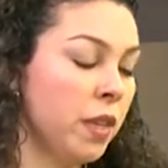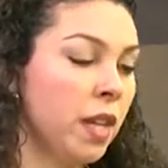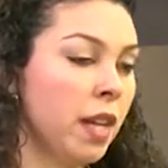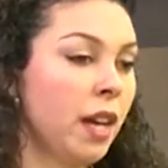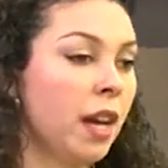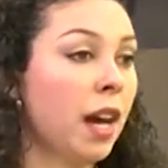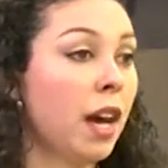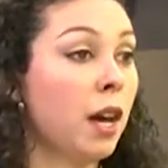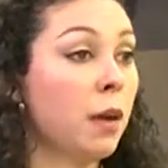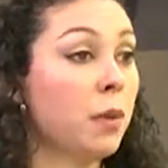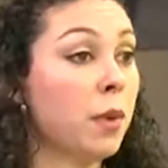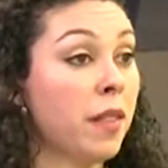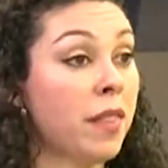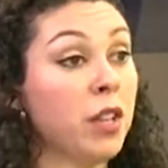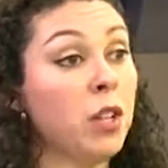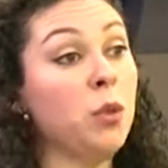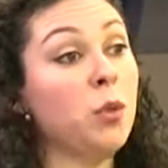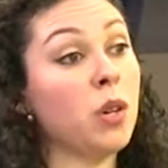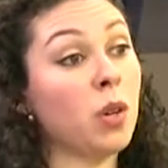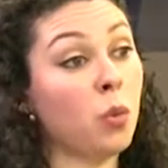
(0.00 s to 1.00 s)
Right. Um, and
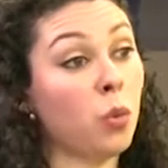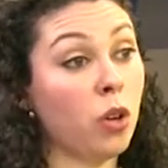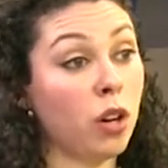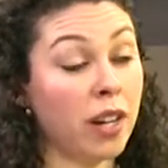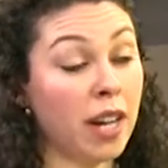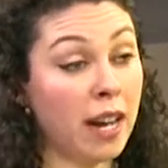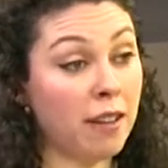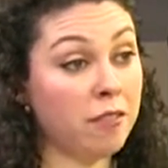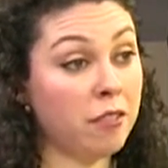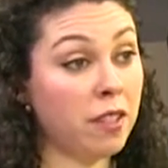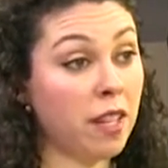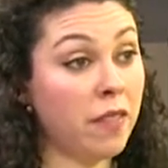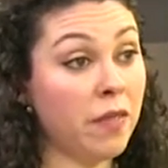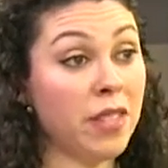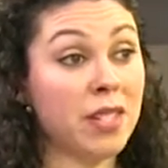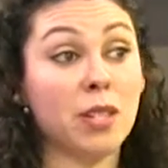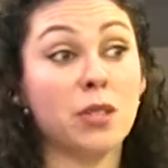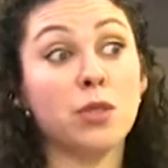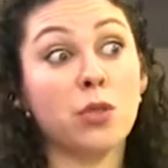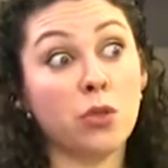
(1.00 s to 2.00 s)
then you can work after that.
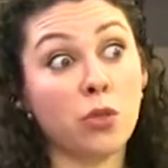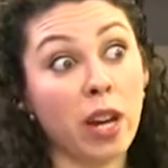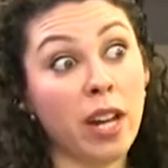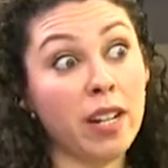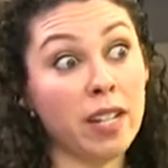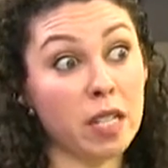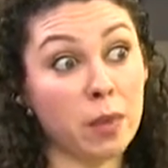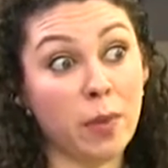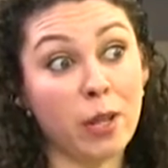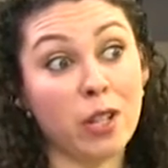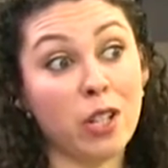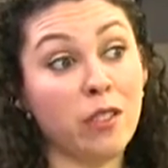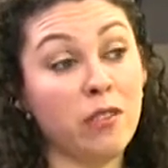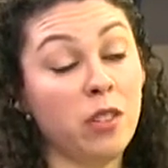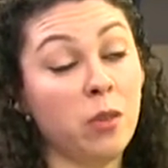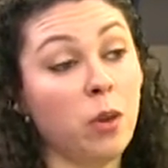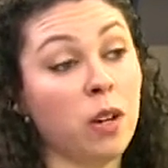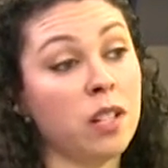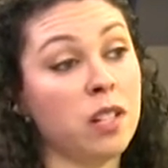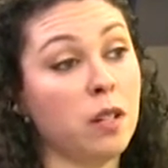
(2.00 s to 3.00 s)
This is great, especially if
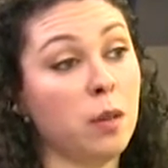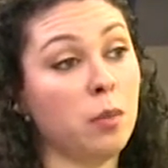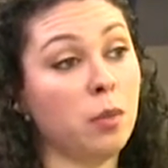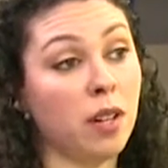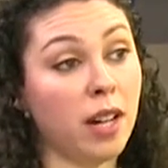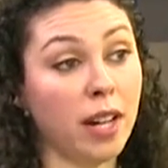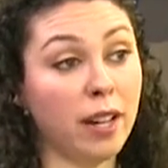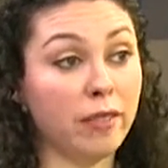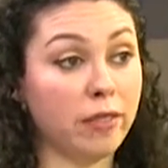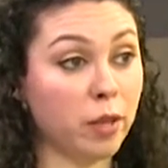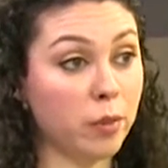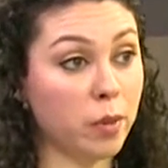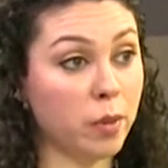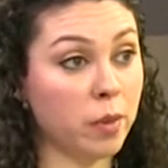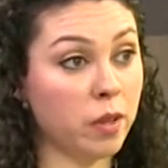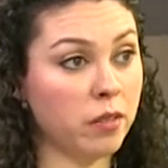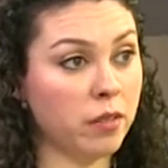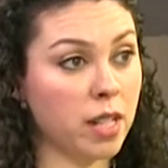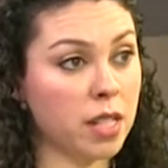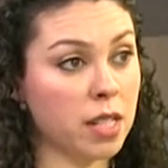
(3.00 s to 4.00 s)
you want to apply for
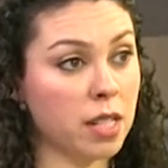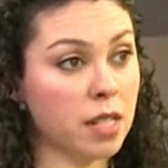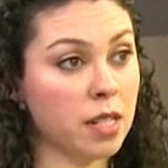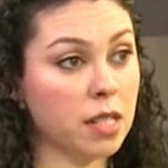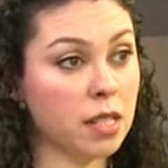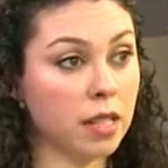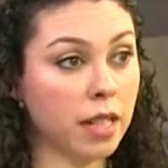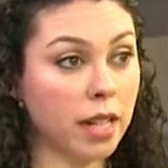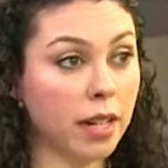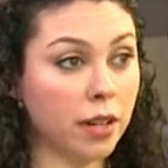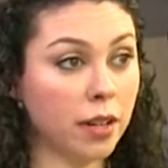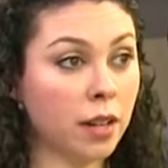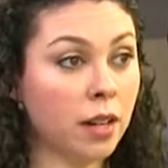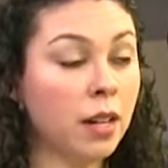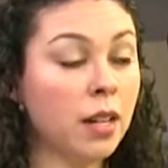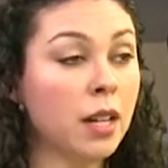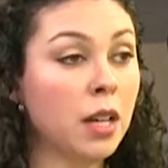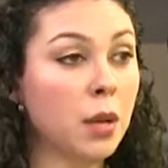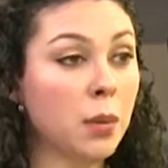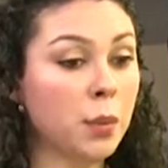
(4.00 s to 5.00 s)
permanent residence later,
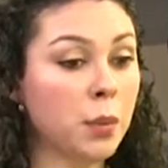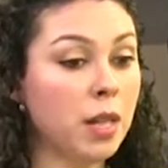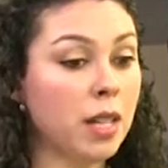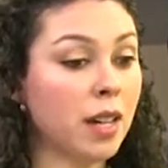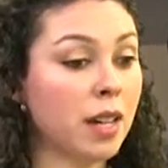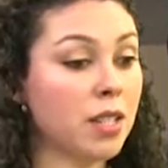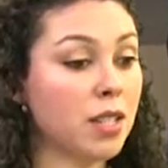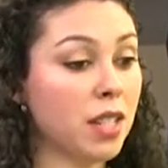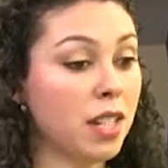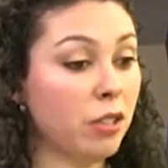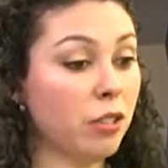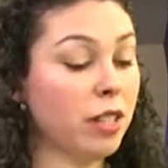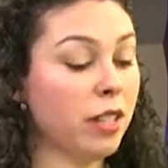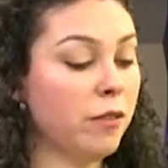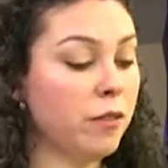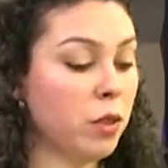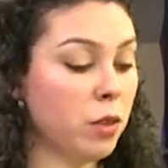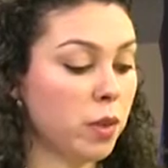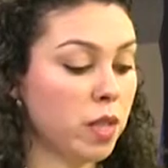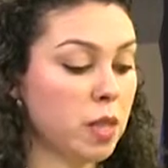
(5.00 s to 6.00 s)
because it'll
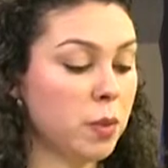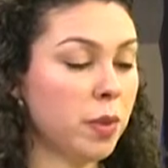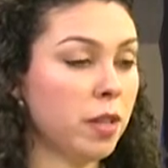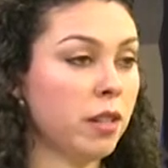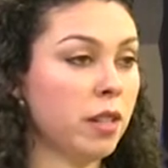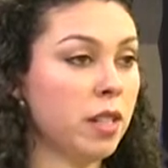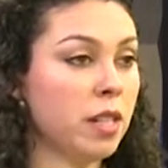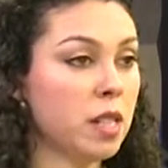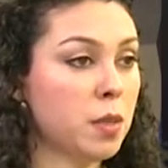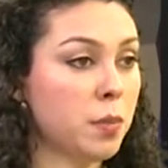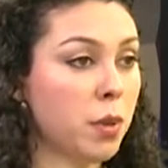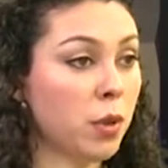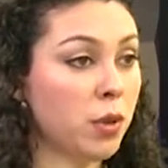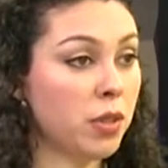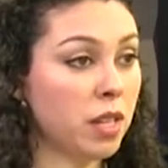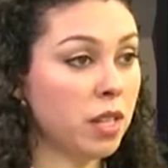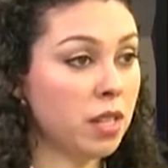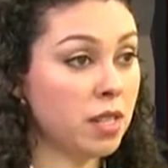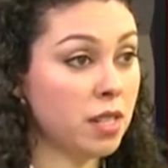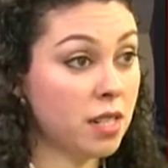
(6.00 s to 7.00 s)
give you experience both
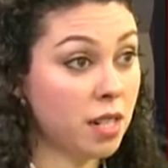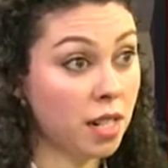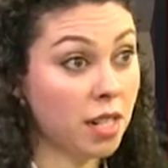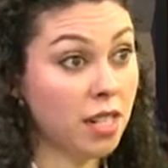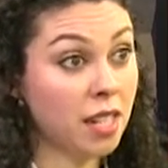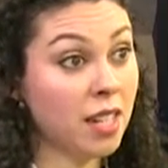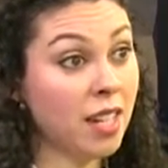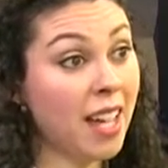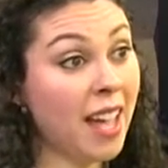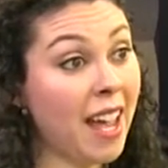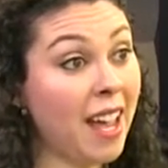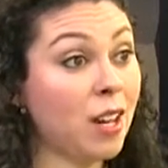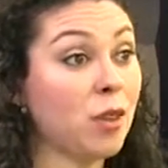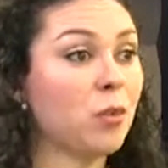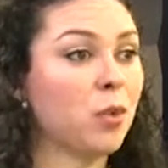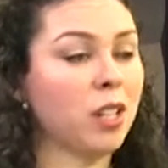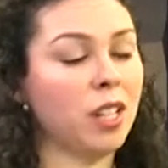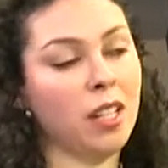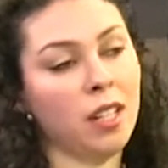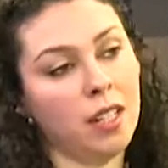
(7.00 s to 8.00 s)
studying and
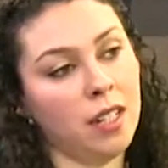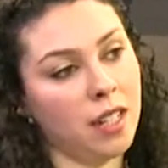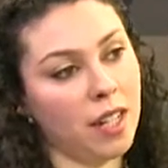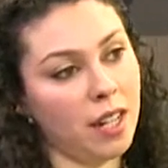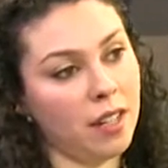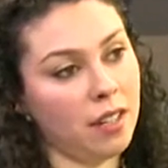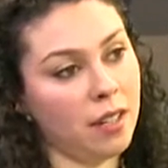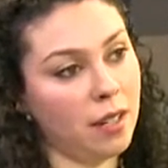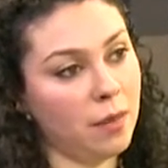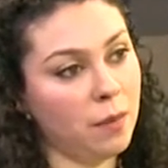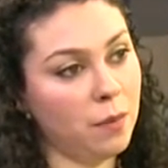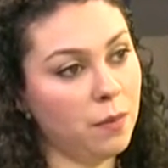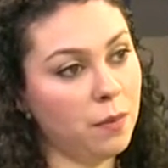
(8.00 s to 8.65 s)
working in Canada.